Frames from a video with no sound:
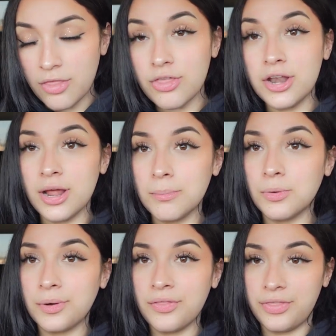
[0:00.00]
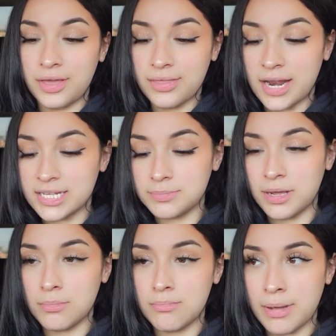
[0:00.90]
the number one thing that I
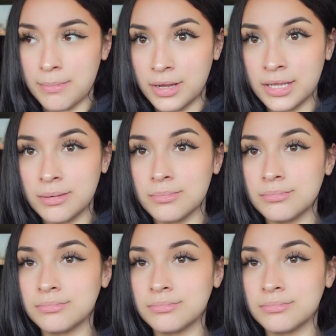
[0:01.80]
spend my money